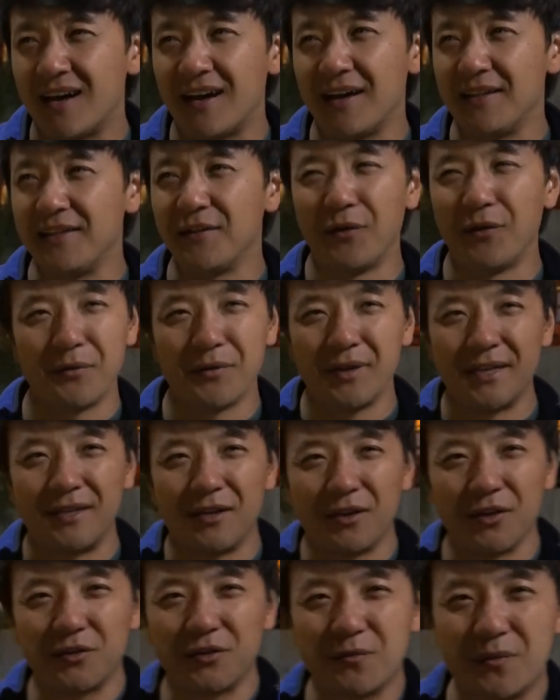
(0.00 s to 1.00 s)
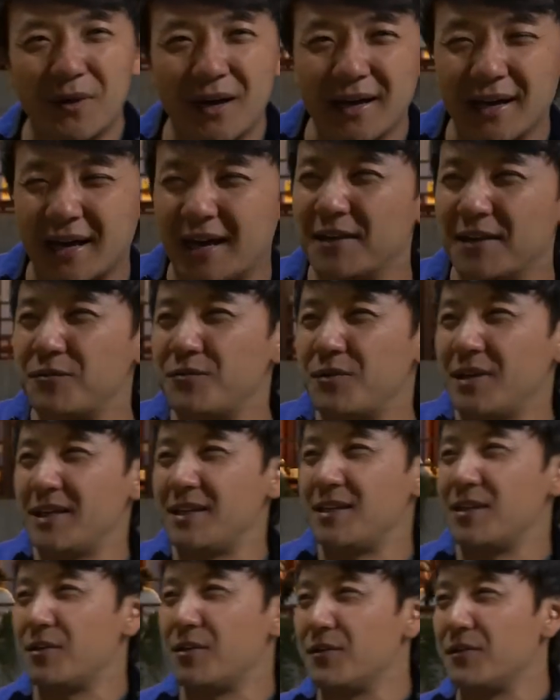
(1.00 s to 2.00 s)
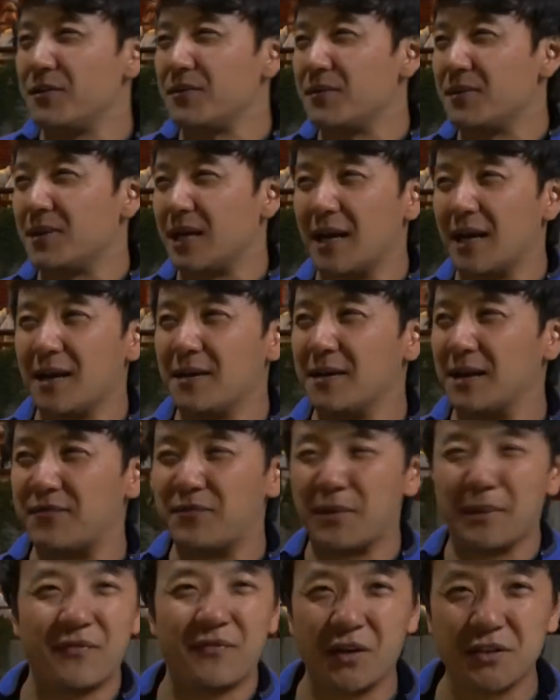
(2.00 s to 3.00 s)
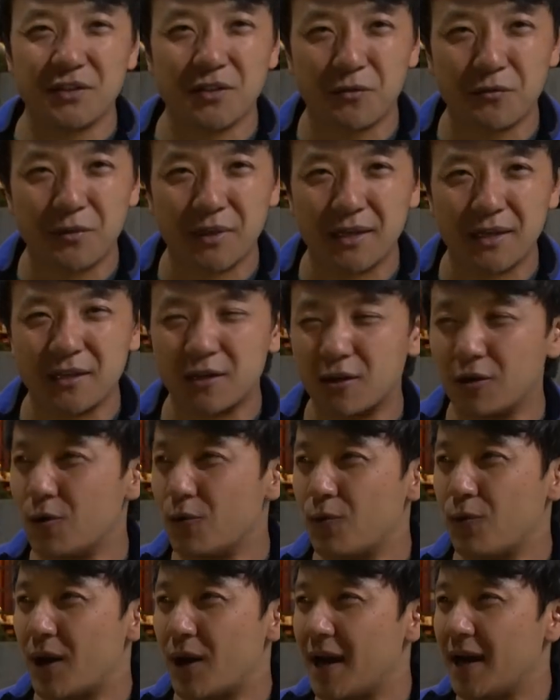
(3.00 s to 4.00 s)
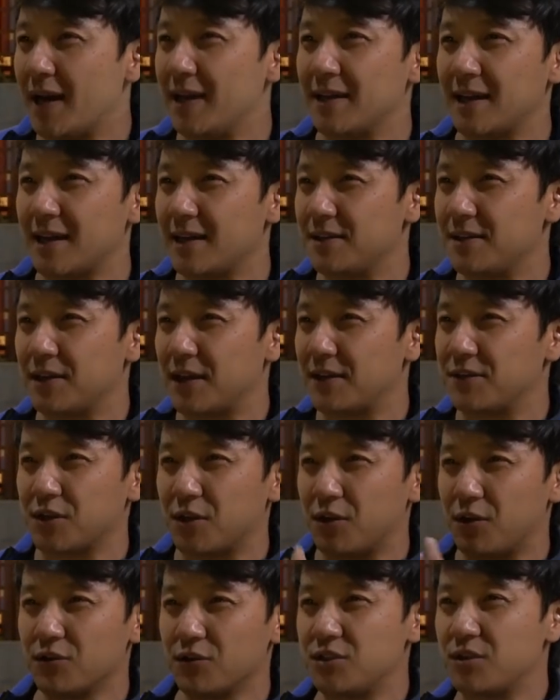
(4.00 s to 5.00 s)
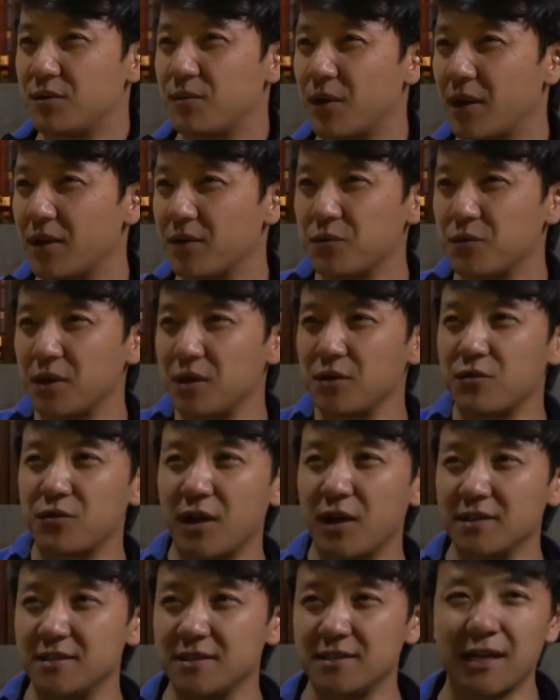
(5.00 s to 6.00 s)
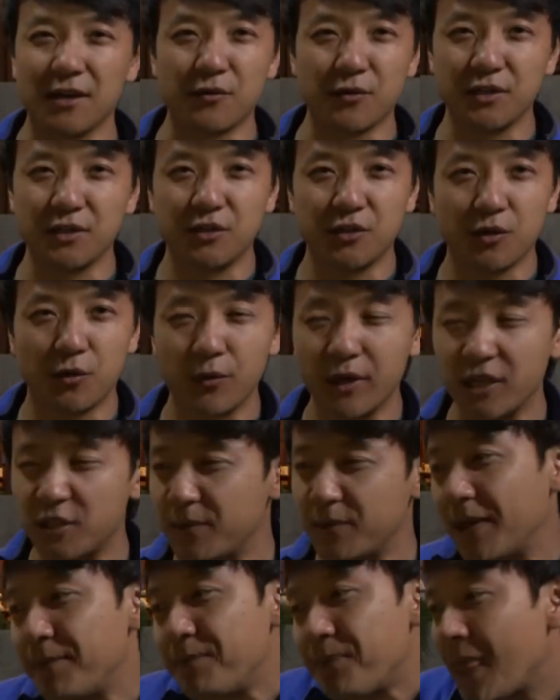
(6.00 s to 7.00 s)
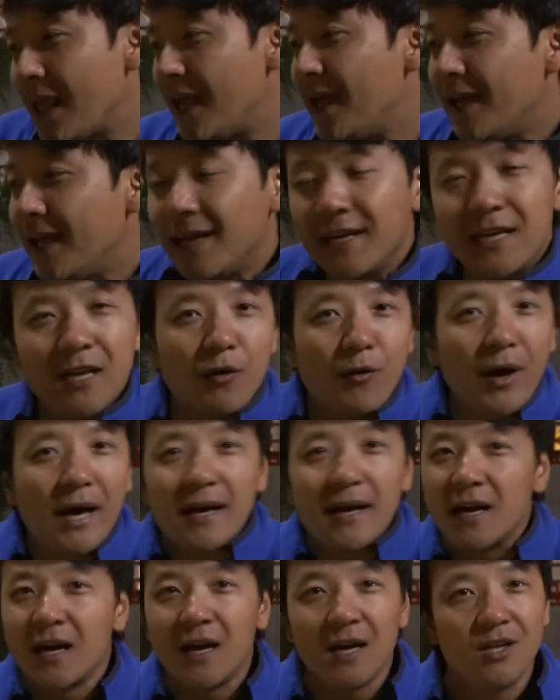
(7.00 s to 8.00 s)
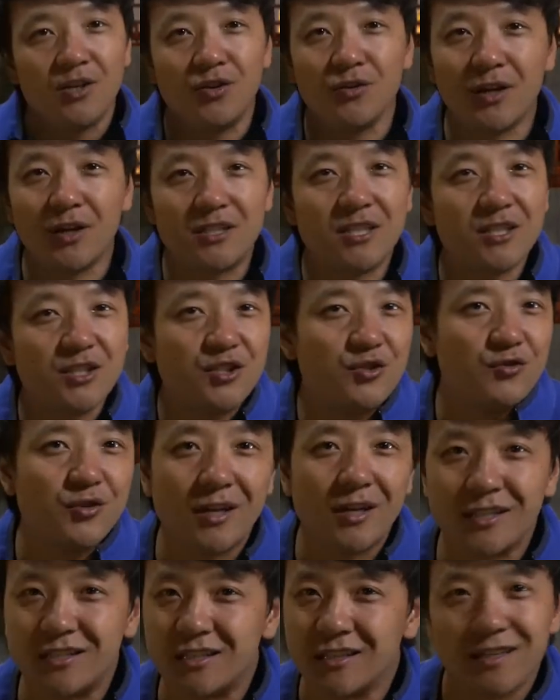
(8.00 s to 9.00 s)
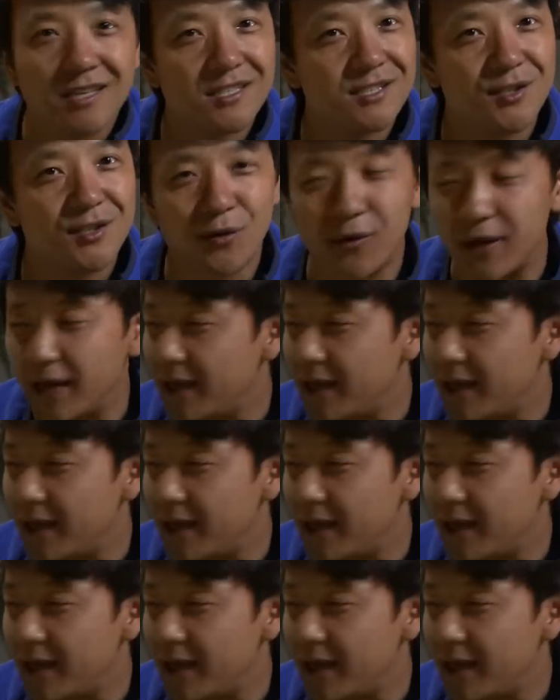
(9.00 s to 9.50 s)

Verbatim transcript: uh, no one really knows why. I don't really know. Uh, my friends don't really know why you have to hold your breath and run across and that grants you a wish. But you know what? Tradition is tradition. Let's do